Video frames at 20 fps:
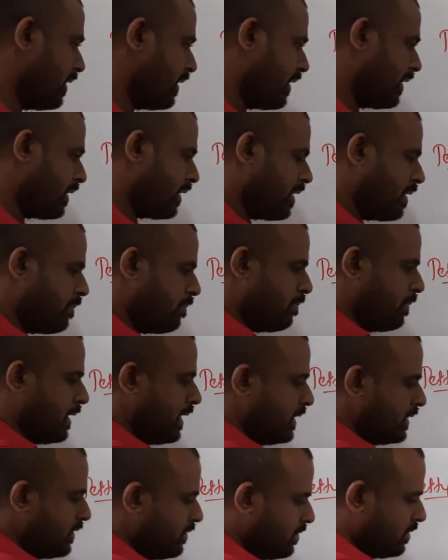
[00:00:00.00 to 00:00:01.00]
entry?
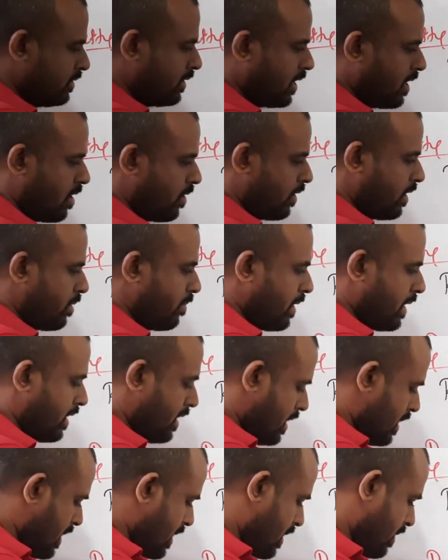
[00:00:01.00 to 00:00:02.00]
Purchases account,
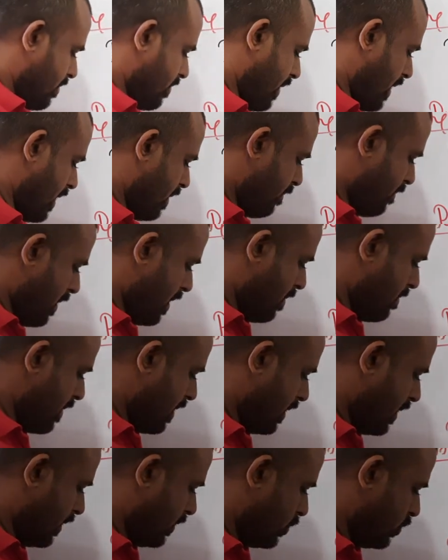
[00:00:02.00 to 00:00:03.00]
debit, trade
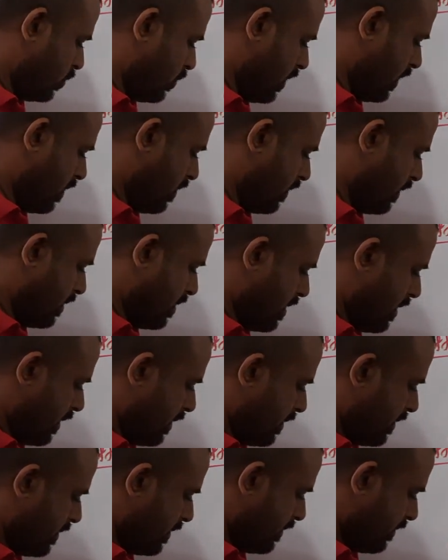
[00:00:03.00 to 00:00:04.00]
payable, control account,
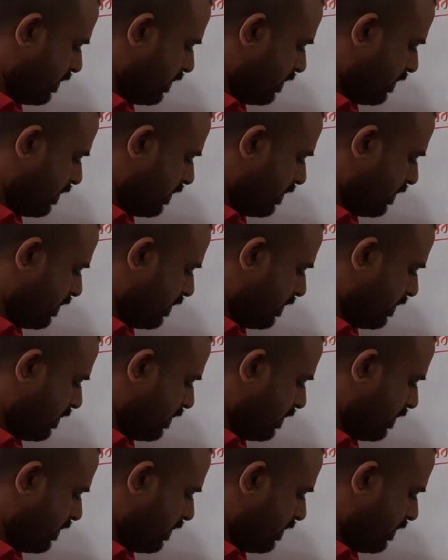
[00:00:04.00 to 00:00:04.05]
credit.